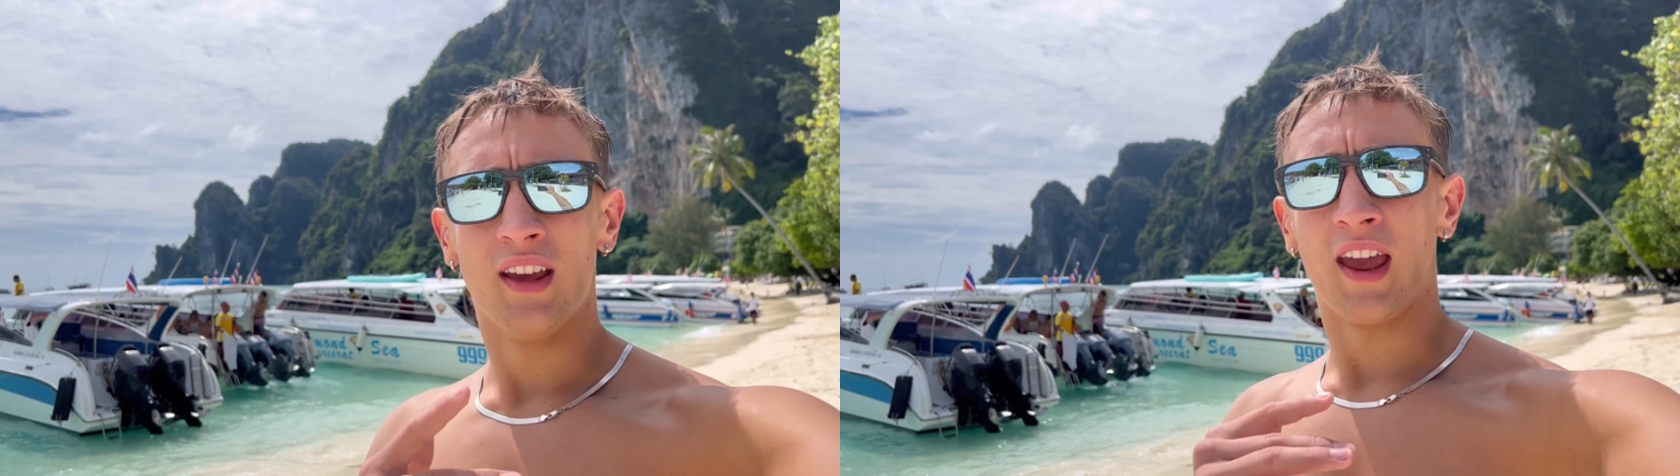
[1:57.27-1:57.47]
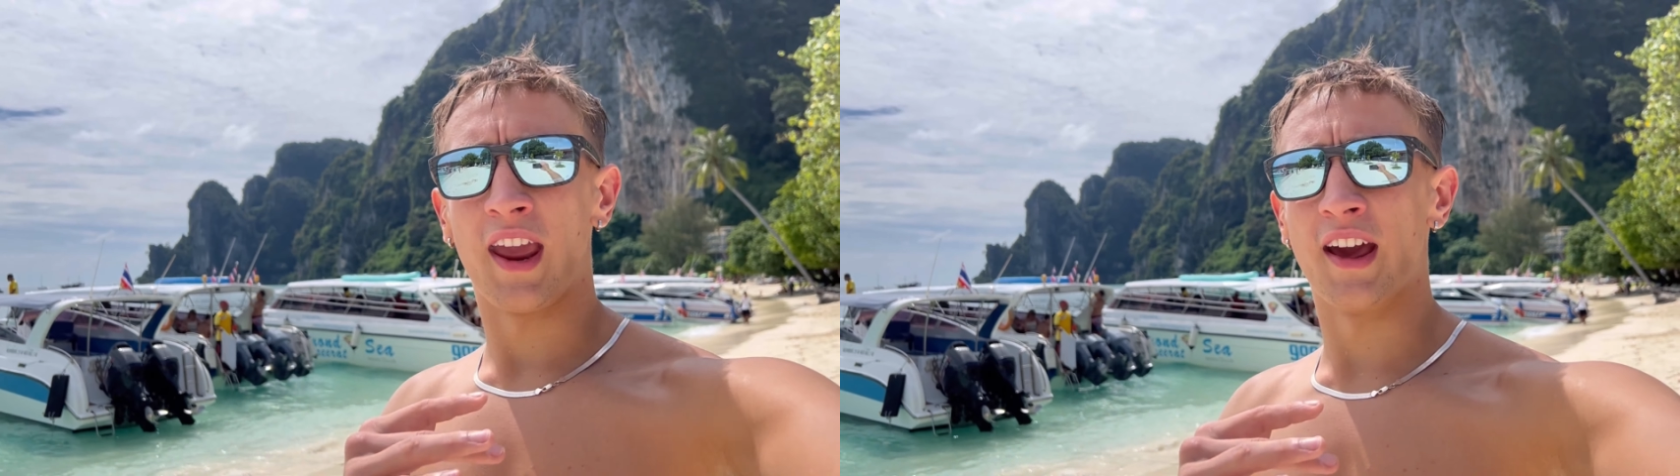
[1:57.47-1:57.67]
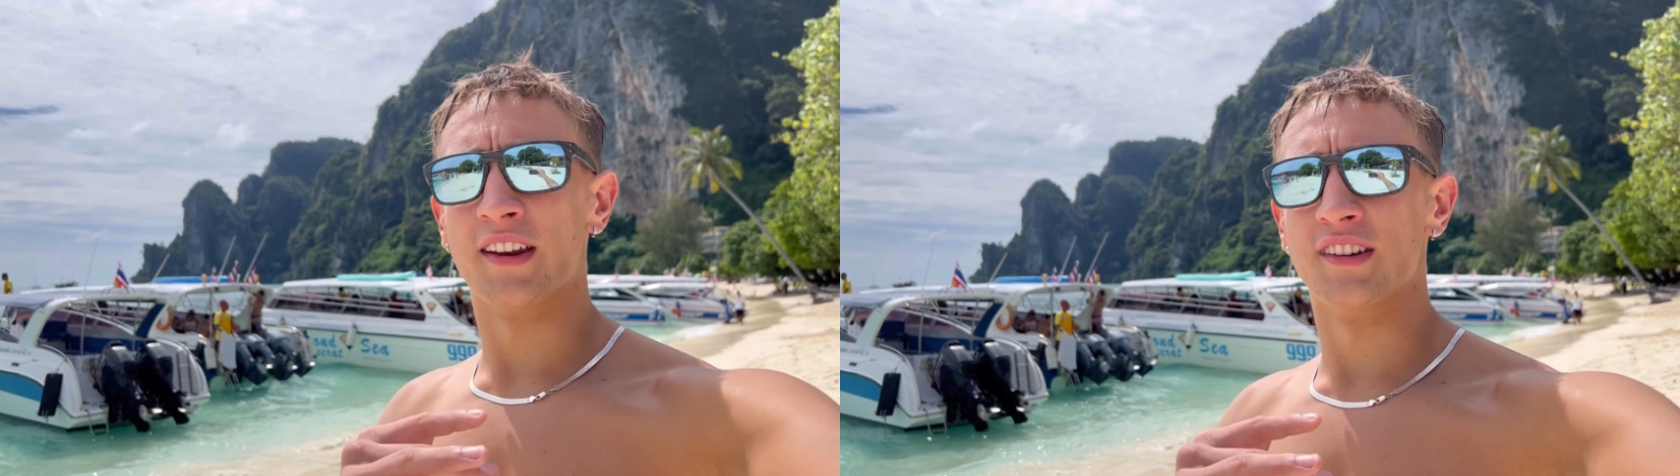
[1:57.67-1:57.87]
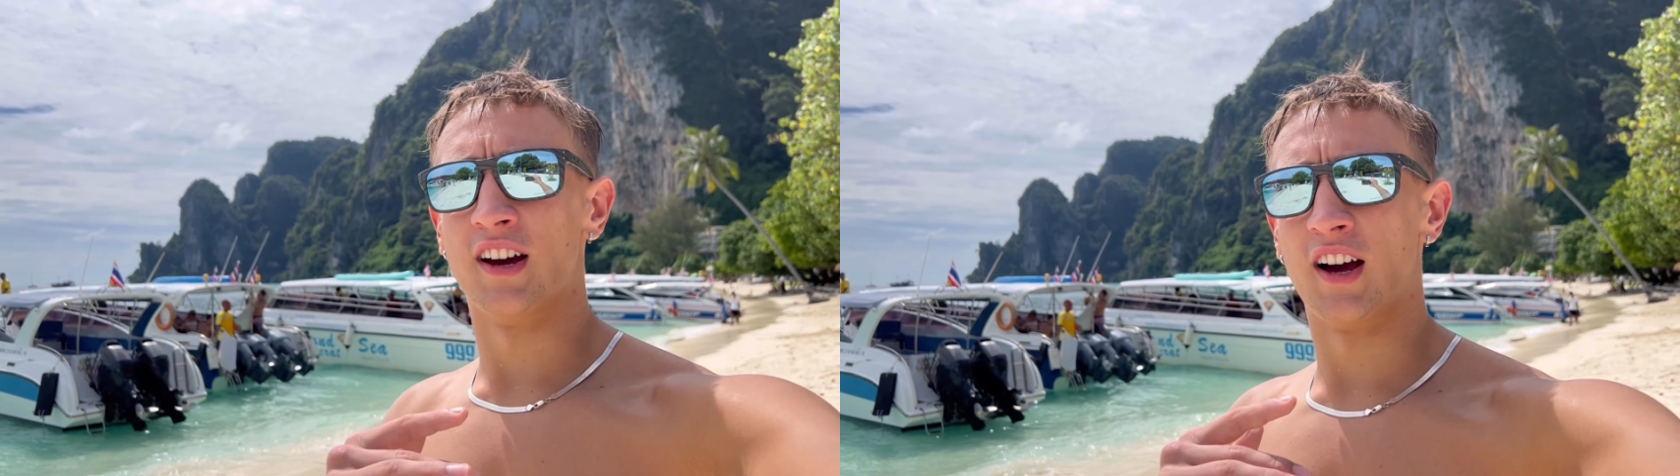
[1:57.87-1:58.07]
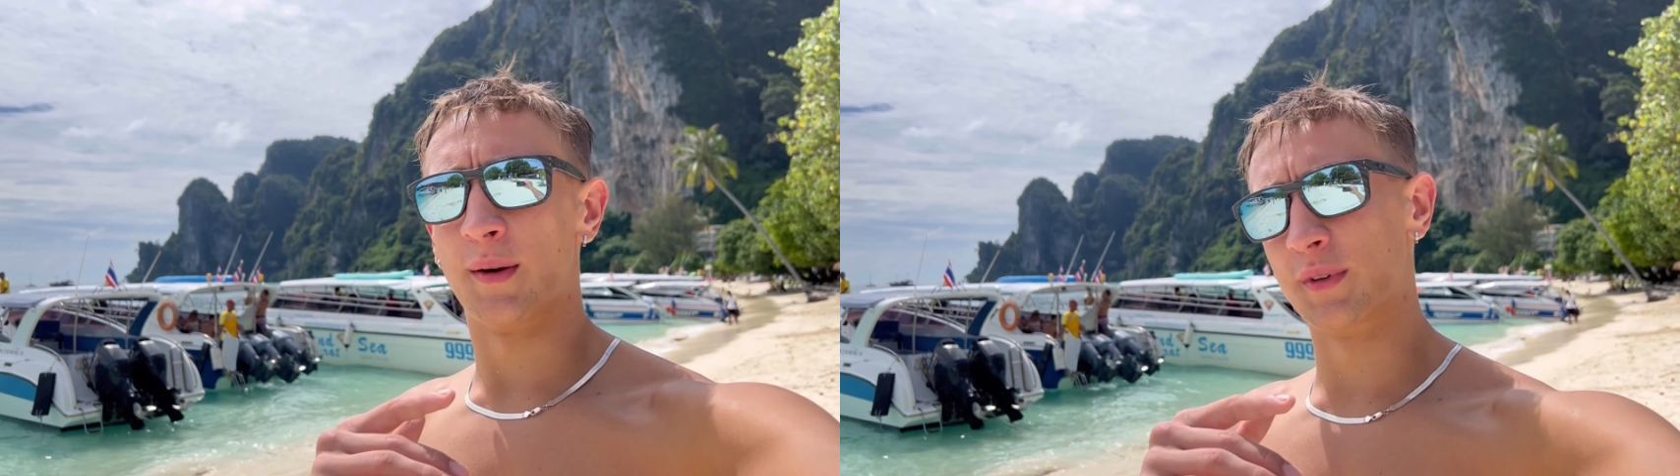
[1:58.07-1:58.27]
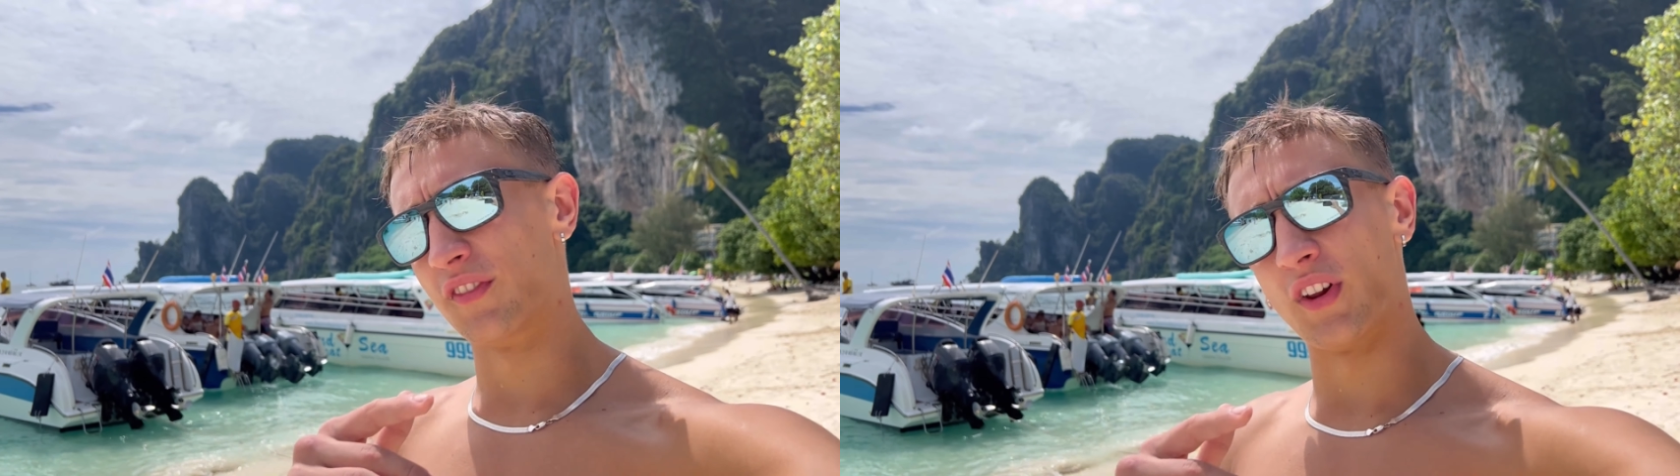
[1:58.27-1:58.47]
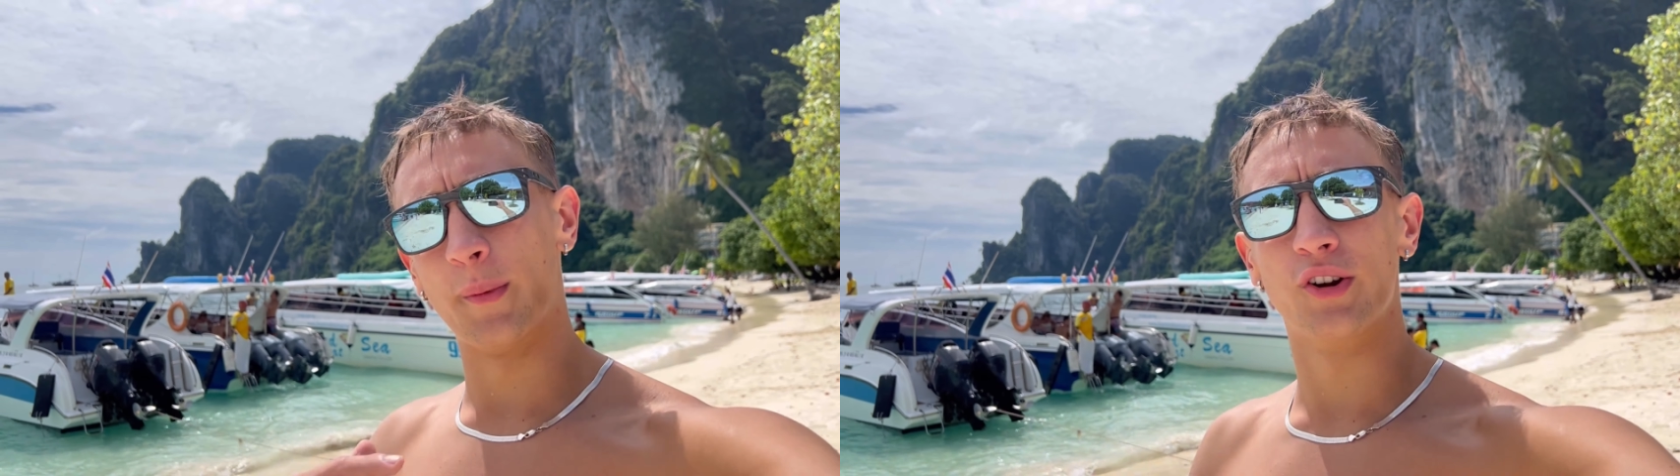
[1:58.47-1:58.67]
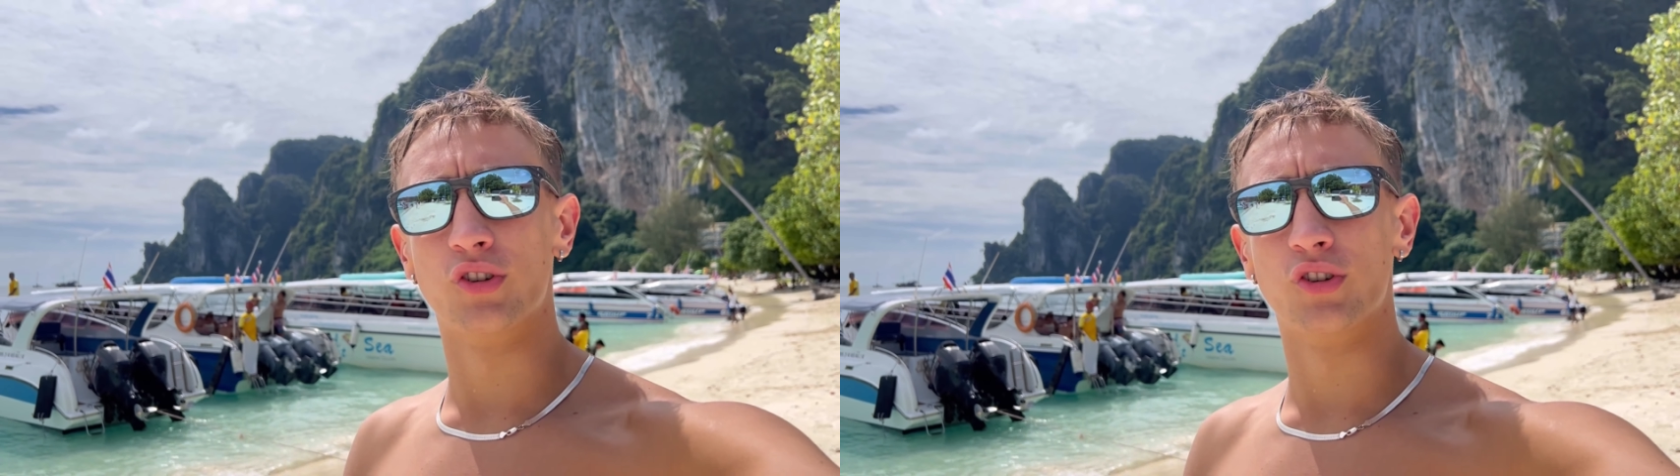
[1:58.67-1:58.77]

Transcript: And uh, I'm gonna fly my